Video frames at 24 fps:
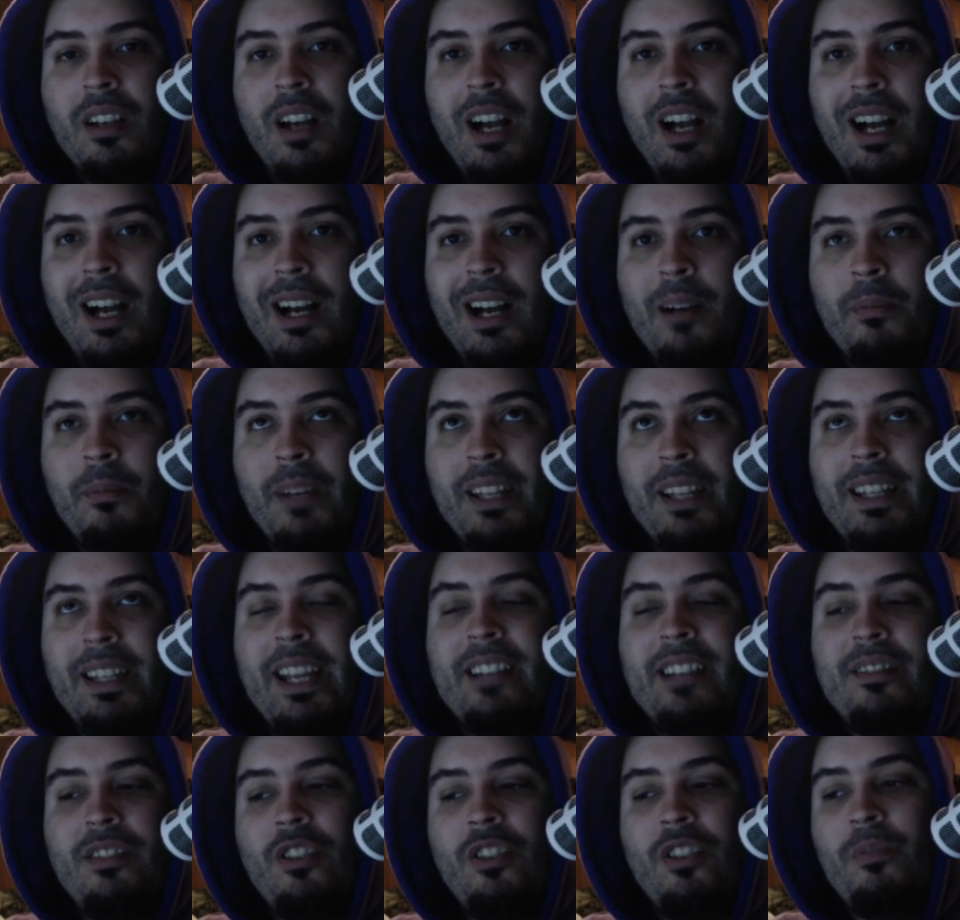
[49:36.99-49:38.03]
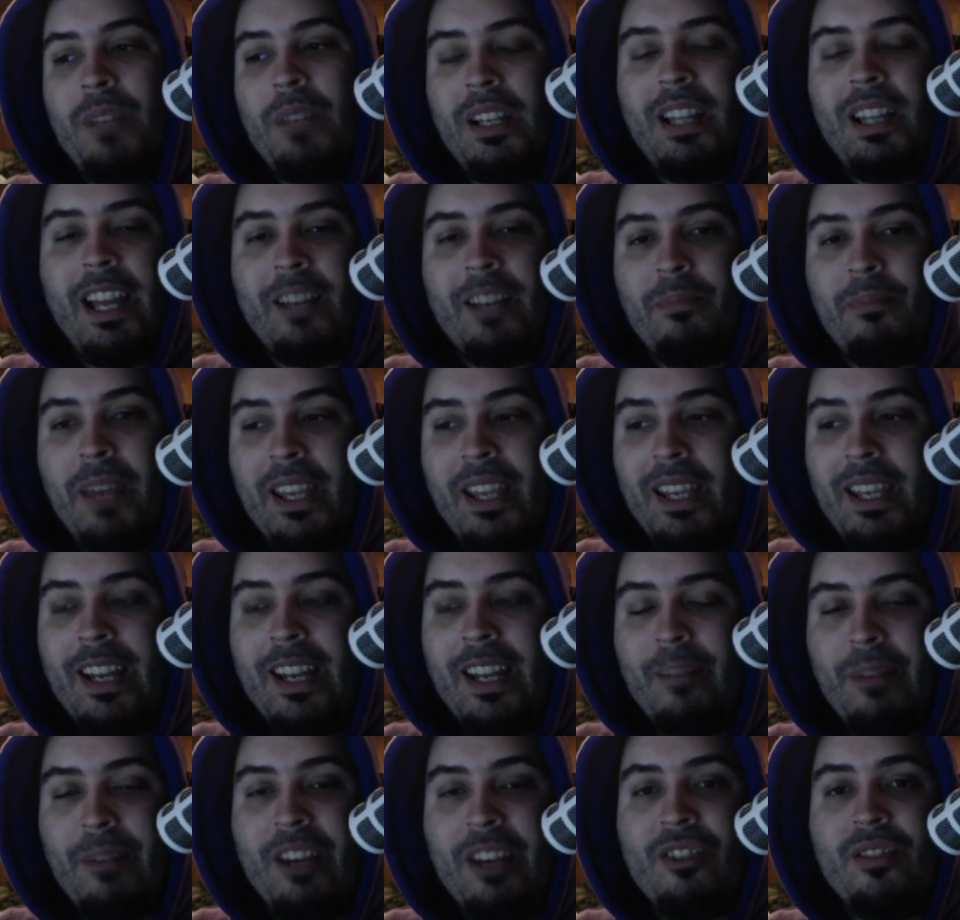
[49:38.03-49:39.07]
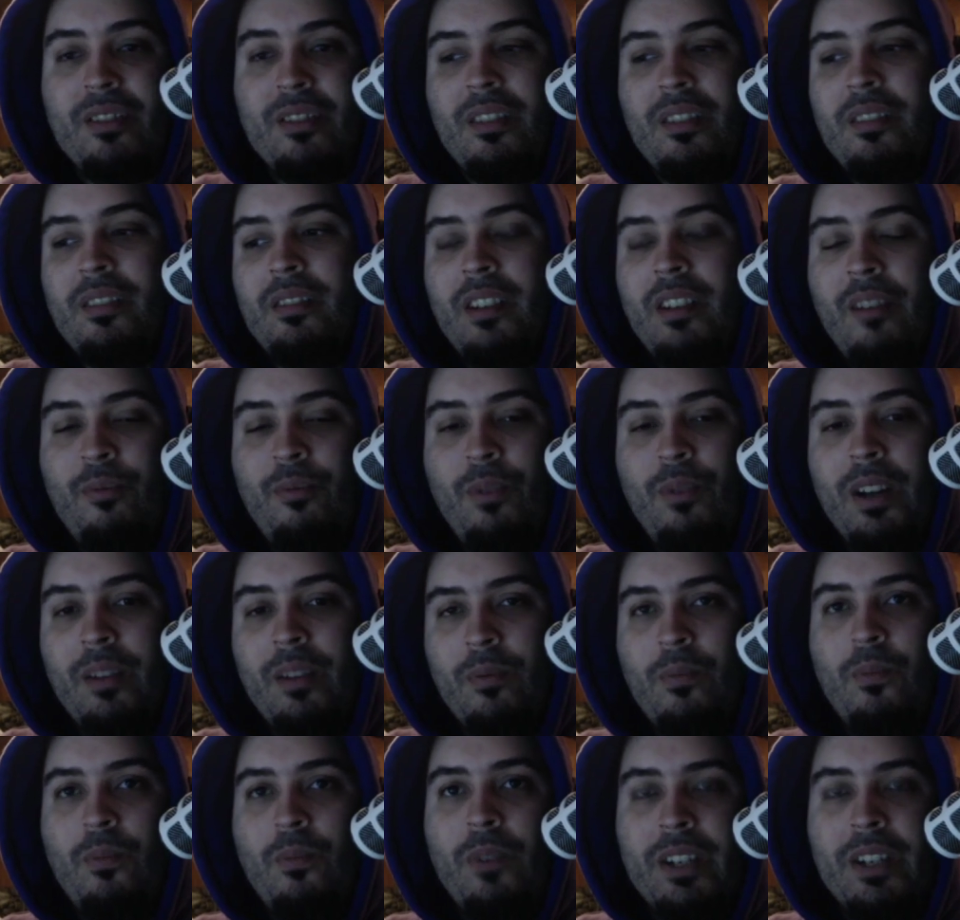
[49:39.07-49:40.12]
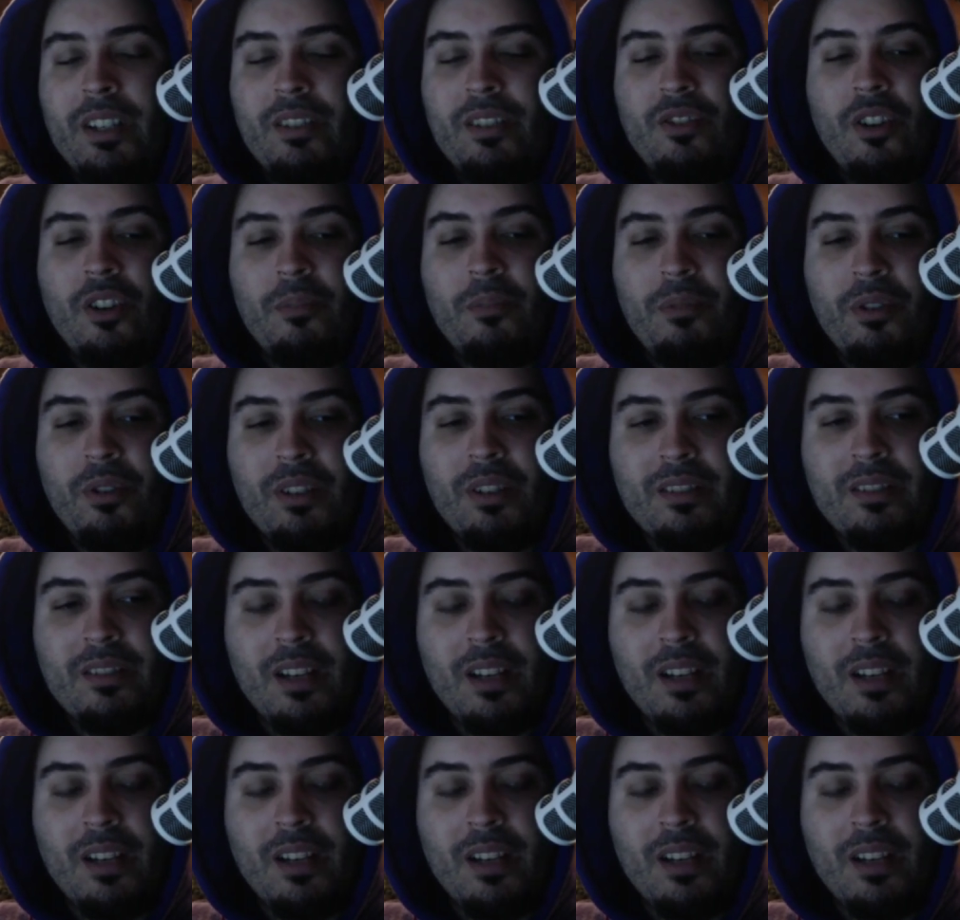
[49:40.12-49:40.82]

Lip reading: and they'd still be like making animations and stuff when it's your opponent's